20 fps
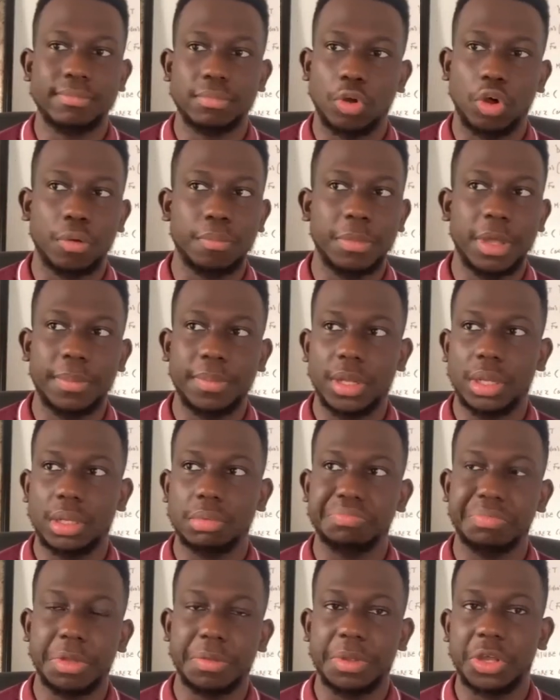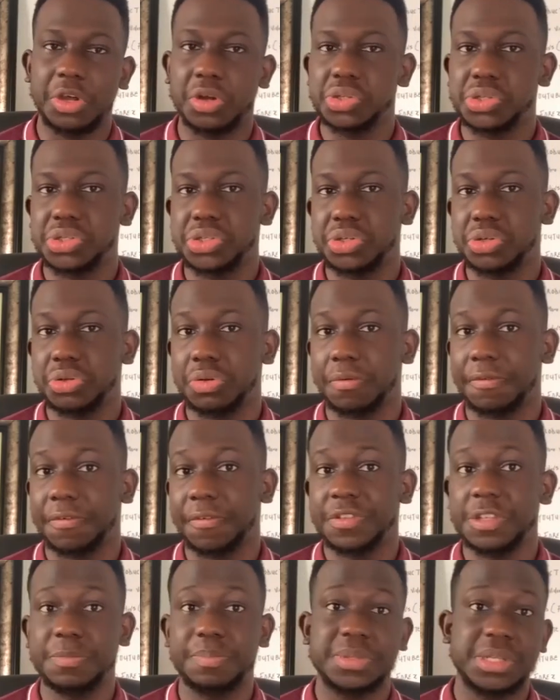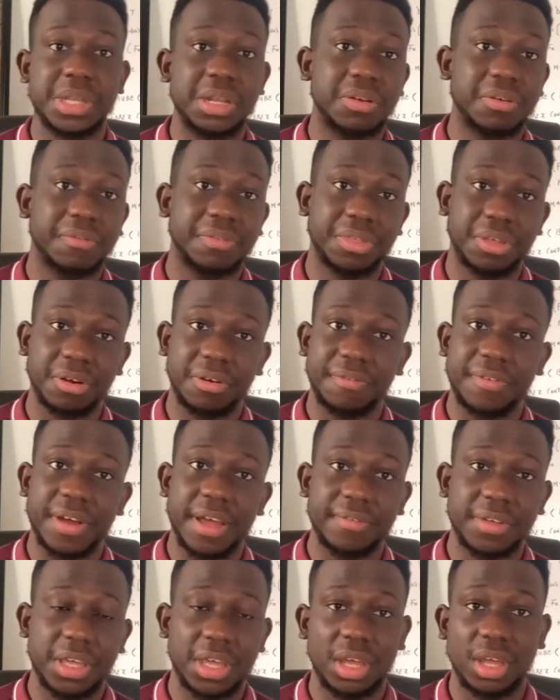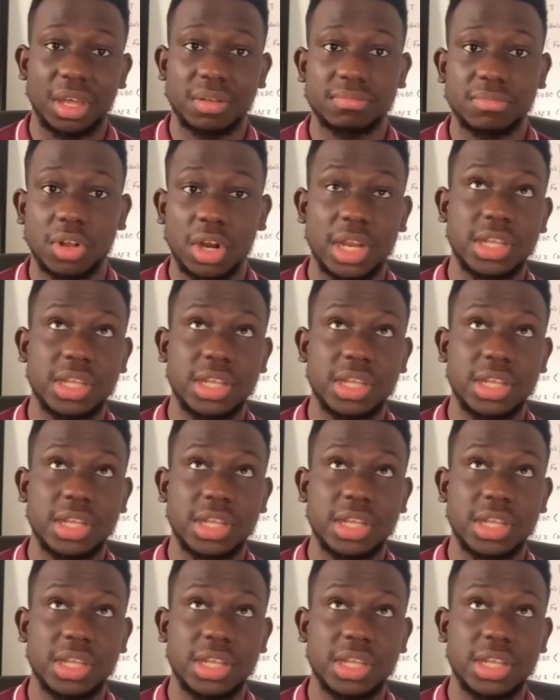or maybe costs you 50% of 35K.